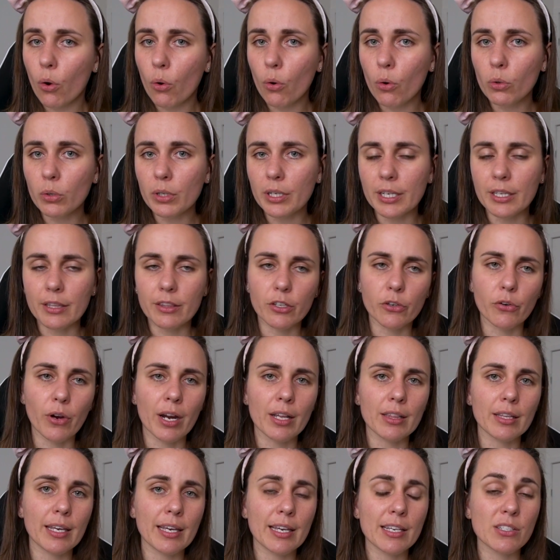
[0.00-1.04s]
all in the
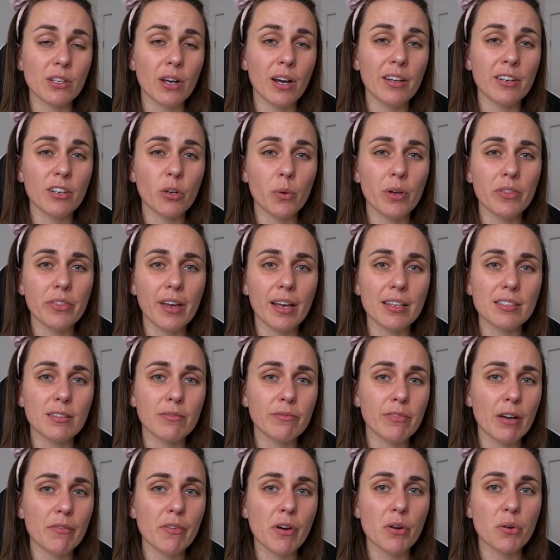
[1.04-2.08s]
Great Leagues under
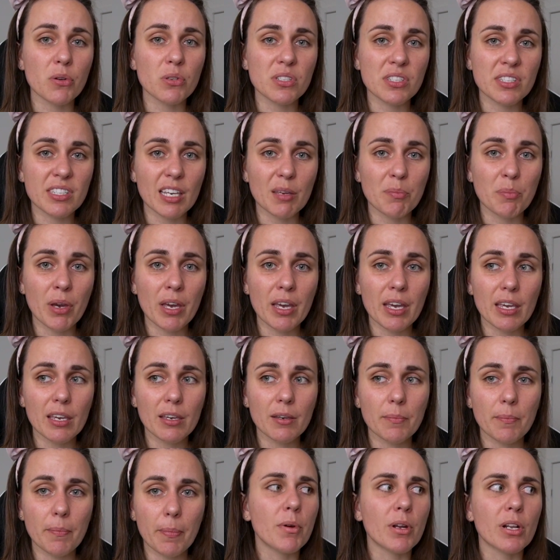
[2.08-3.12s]
1,500
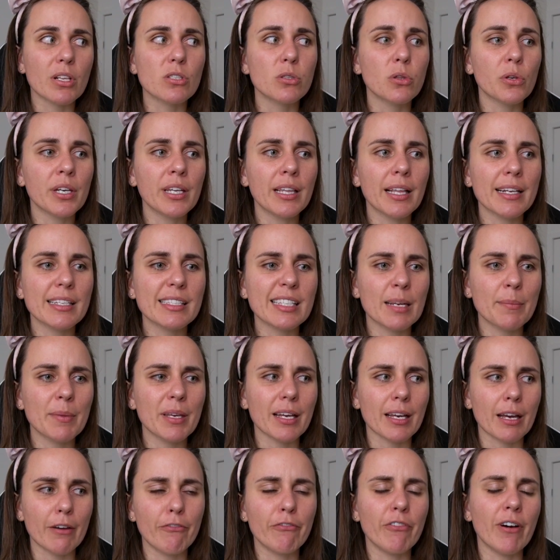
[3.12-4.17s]
CP. But it's looking like it's gonna be
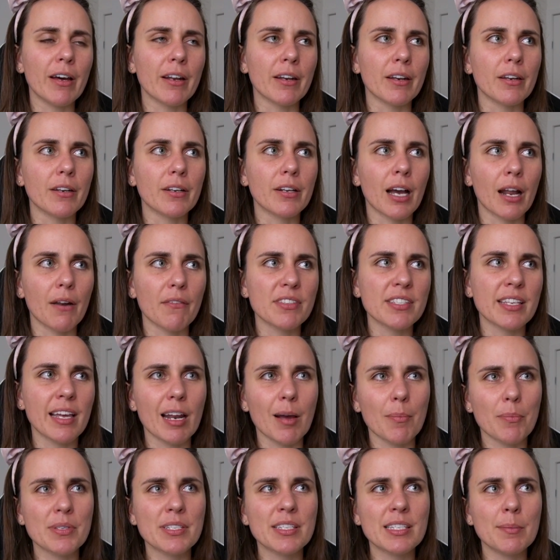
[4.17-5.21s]
like a fun kind of
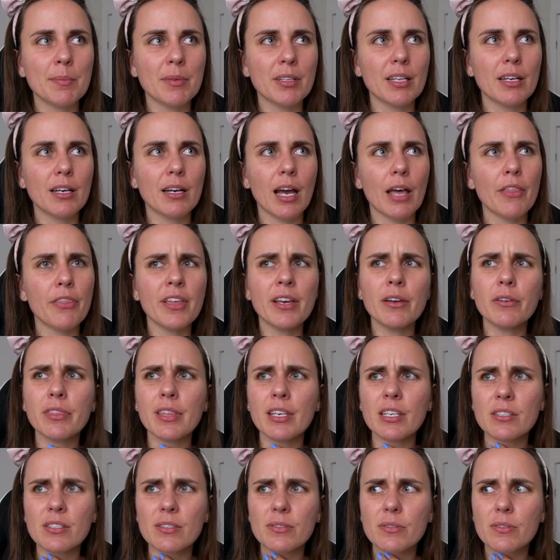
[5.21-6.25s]
setup. Similar, I think
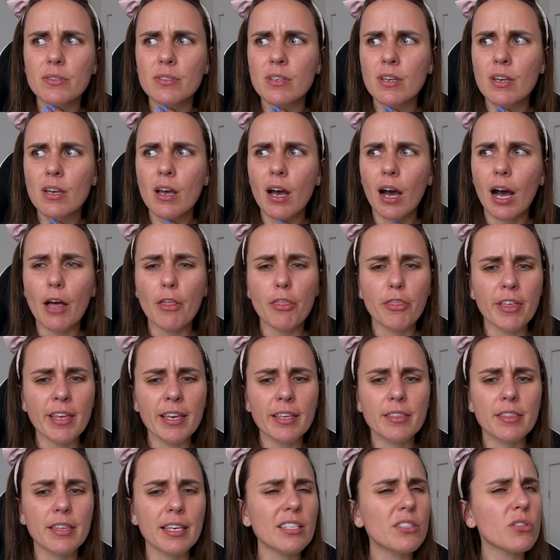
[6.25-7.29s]
this I
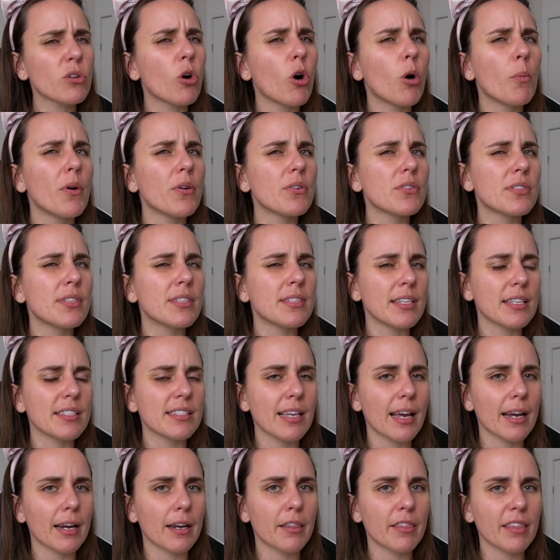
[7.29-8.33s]
think this or almost this
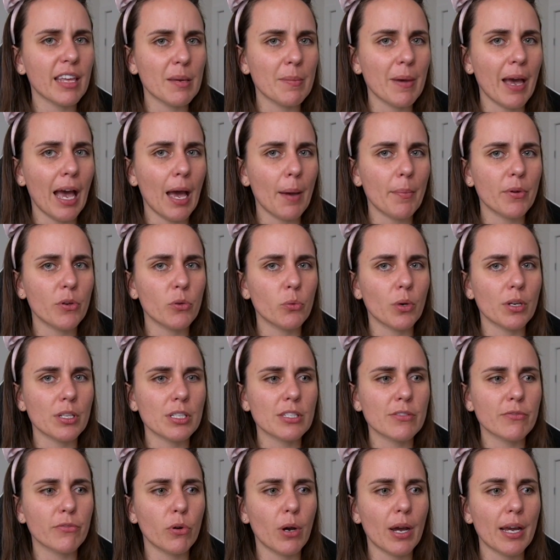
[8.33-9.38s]
exact theme happened
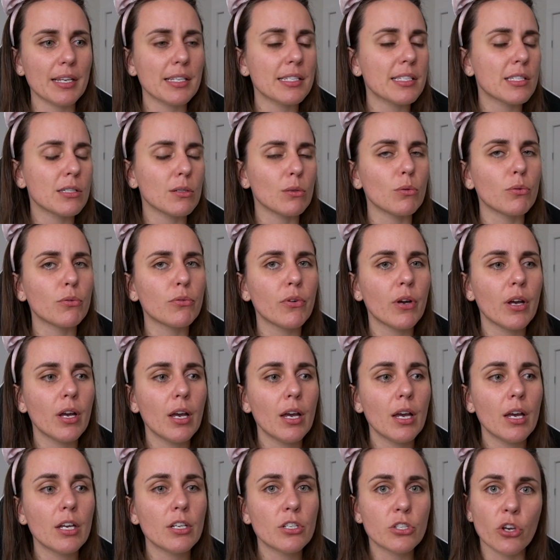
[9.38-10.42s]
once for a Silph
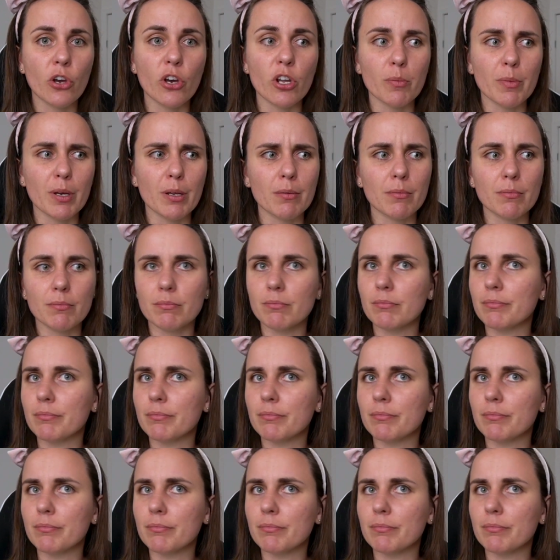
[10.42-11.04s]
tournament,